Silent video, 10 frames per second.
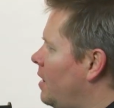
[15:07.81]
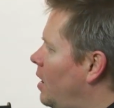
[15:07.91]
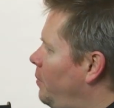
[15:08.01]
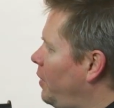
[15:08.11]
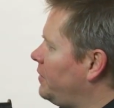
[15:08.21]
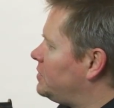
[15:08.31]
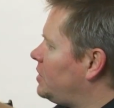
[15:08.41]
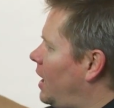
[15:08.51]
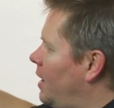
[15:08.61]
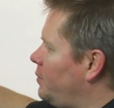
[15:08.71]
Up on the
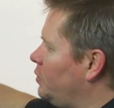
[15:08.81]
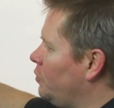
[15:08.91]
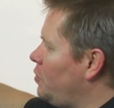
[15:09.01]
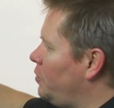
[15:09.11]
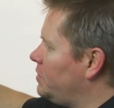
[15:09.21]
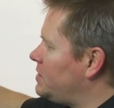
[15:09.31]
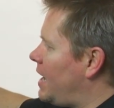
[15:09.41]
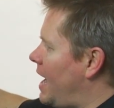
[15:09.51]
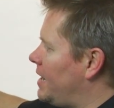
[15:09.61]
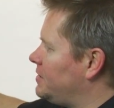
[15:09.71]
top, you'll notice
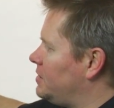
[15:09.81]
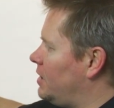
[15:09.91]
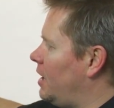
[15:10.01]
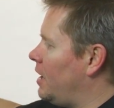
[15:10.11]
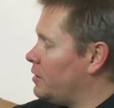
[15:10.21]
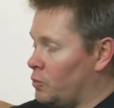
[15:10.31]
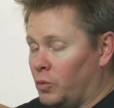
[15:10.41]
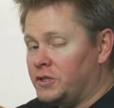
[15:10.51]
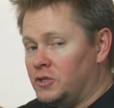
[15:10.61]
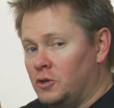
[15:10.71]
it has
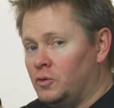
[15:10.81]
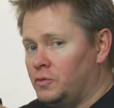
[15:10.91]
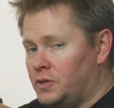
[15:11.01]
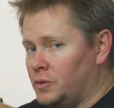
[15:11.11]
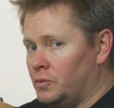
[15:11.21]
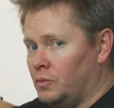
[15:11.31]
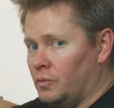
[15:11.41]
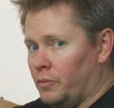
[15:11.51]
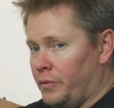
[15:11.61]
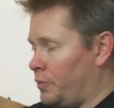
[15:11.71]
what's new to
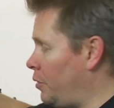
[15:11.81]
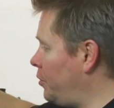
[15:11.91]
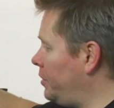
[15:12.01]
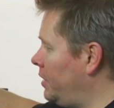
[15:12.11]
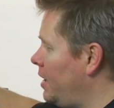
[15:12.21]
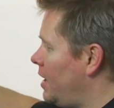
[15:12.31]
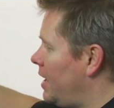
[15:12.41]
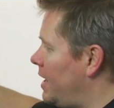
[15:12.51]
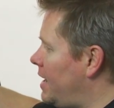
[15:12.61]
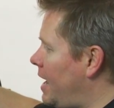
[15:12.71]
the Ronin.
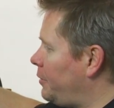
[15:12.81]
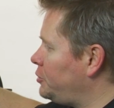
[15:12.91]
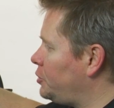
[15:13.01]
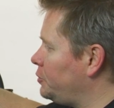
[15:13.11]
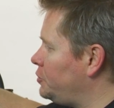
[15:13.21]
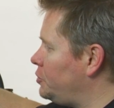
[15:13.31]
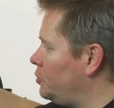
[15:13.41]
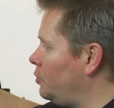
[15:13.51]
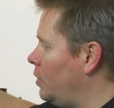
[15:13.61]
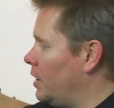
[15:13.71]
It now shows
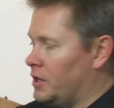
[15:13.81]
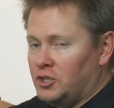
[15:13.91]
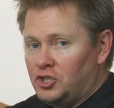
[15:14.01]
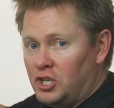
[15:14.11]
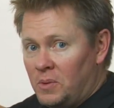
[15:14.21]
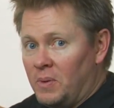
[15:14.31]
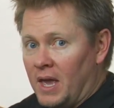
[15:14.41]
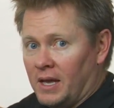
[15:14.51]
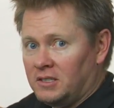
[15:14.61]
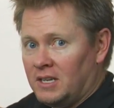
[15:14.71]
you
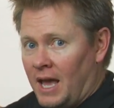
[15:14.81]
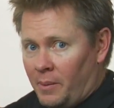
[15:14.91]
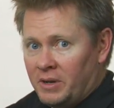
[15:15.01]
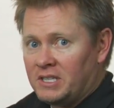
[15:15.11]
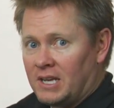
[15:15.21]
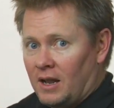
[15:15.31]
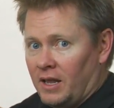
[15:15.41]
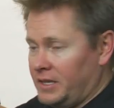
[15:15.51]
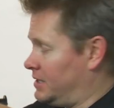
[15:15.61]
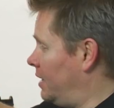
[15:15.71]
GPS and how many
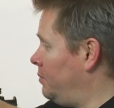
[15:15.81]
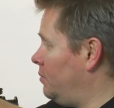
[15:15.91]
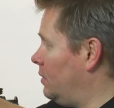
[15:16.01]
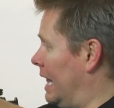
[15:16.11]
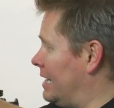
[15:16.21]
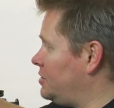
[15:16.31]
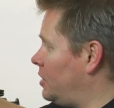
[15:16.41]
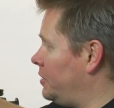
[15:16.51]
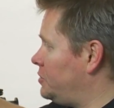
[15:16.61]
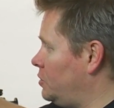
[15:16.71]
satellites I'm latched
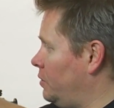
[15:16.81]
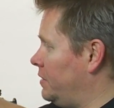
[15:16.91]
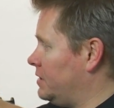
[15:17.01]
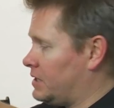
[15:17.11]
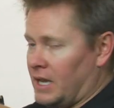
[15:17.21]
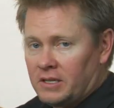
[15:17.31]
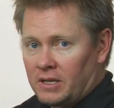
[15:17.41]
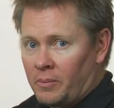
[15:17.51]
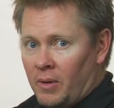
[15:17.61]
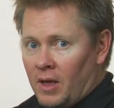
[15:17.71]
onto. In this case,
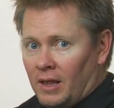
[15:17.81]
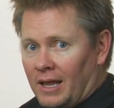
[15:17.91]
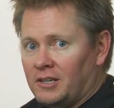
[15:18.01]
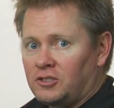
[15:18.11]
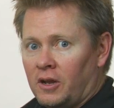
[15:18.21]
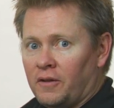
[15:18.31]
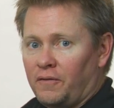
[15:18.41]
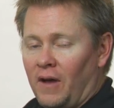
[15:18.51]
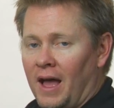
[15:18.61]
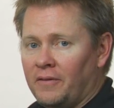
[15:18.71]
I'm latched onto
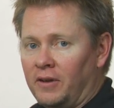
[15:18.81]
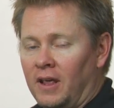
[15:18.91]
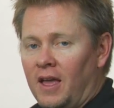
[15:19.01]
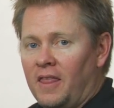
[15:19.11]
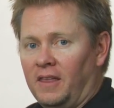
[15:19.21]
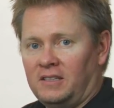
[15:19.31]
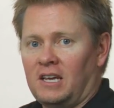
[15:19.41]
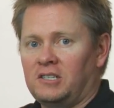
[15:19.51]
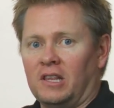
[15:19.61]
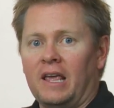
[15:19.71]
5, and that's
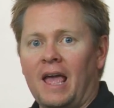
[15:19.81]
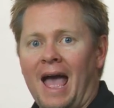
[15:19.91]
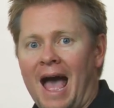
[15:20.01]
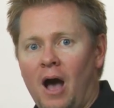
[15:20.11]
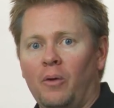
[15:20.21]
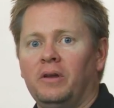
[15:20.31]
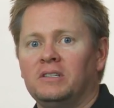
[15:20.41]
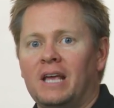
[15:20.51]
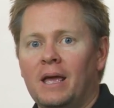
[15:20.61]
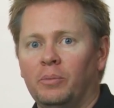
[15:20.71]
actually how it
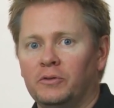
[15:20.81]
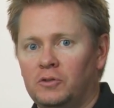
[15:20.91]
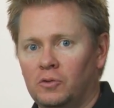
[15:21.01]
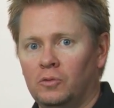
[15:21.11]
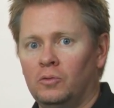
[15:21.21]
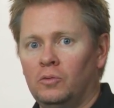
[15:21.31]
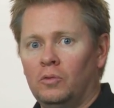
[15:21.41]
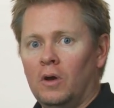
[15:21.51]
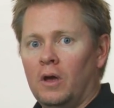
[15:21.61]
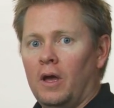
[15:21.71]
is able to